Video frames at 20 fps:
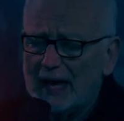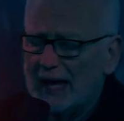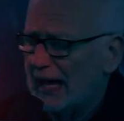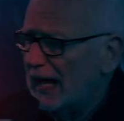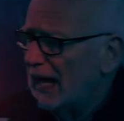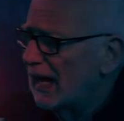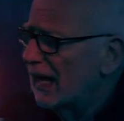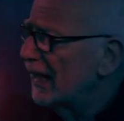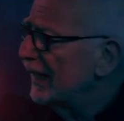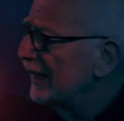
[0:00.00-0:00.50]

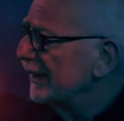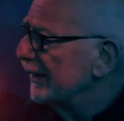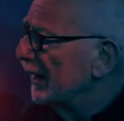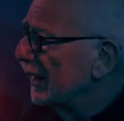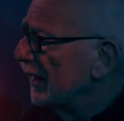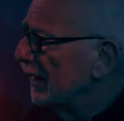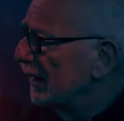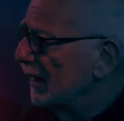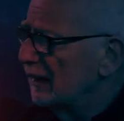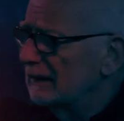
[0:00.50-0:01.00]
I,
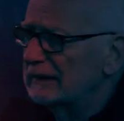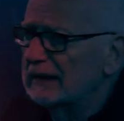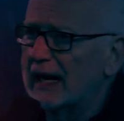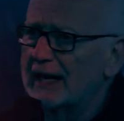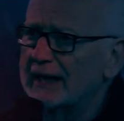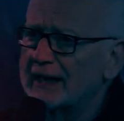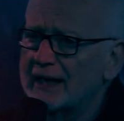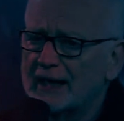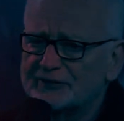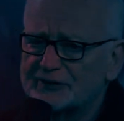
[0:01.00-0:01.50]
uh,
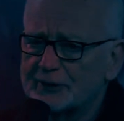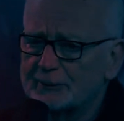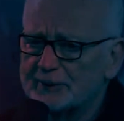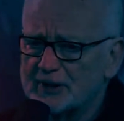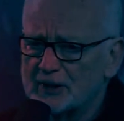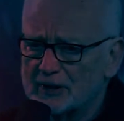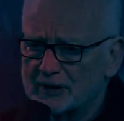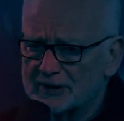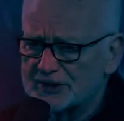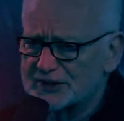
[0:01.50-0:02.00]
I have to
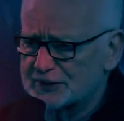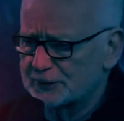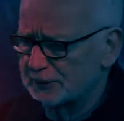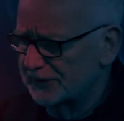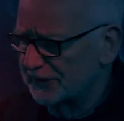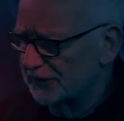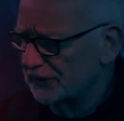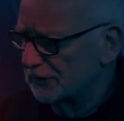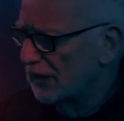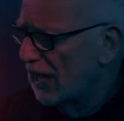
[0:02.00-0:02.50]
be honest
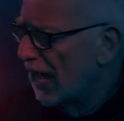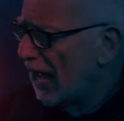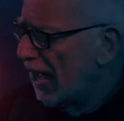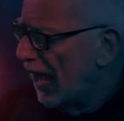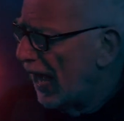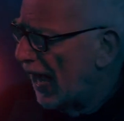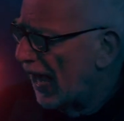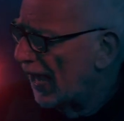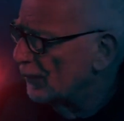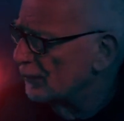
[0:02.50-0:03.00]
with you.
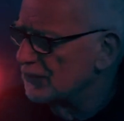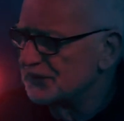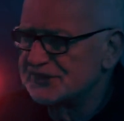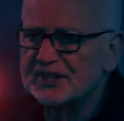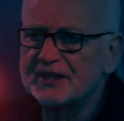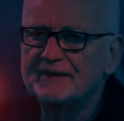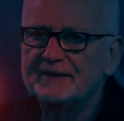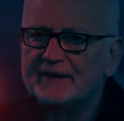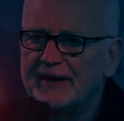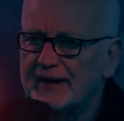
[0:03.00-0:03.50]
I
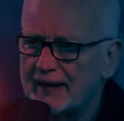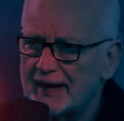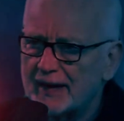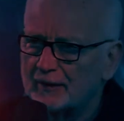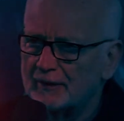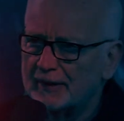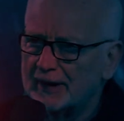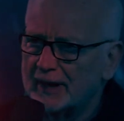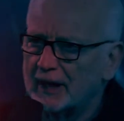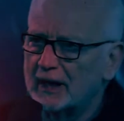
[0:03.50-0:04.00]
was in the
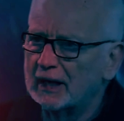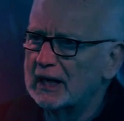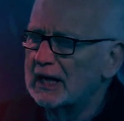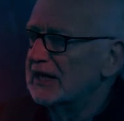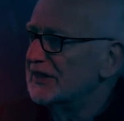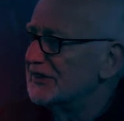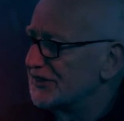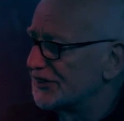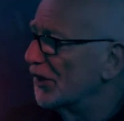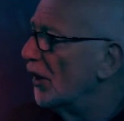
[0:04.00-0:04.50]
area,
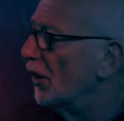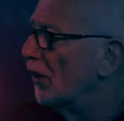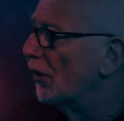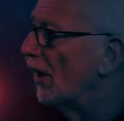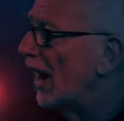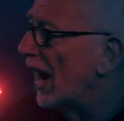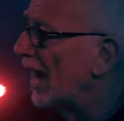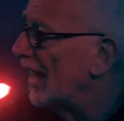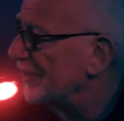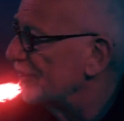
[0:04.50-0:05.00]

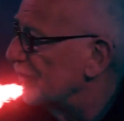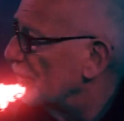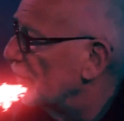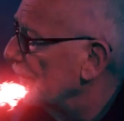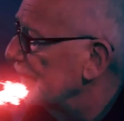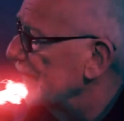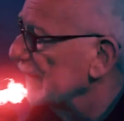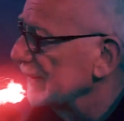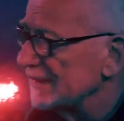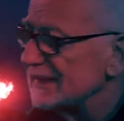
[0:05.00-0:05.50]
so I
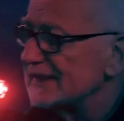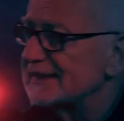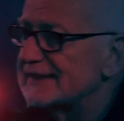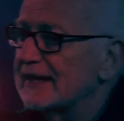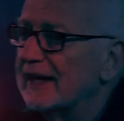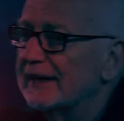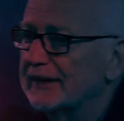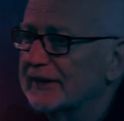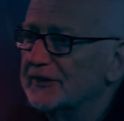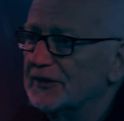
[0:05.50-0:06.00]
thought the
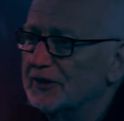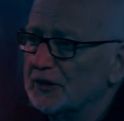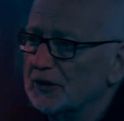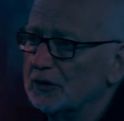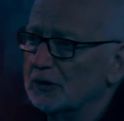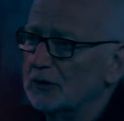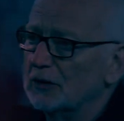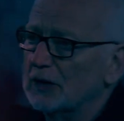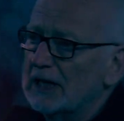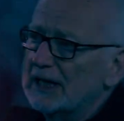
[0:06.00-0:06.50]
least I could
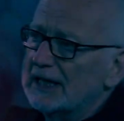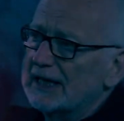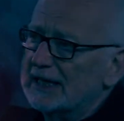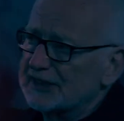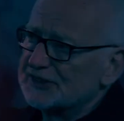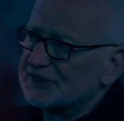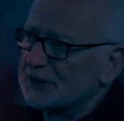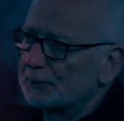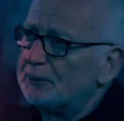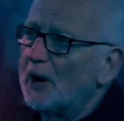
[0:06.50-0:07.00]
do
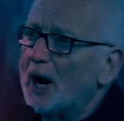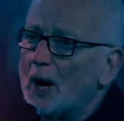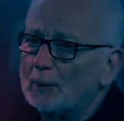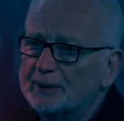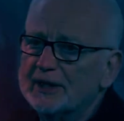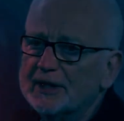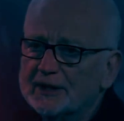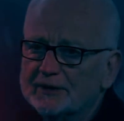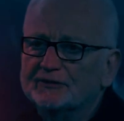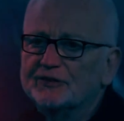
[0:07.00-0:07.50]
is to
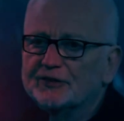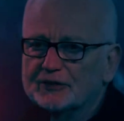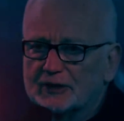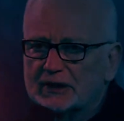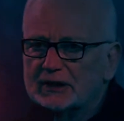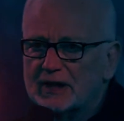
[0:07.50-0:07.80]
pop in for a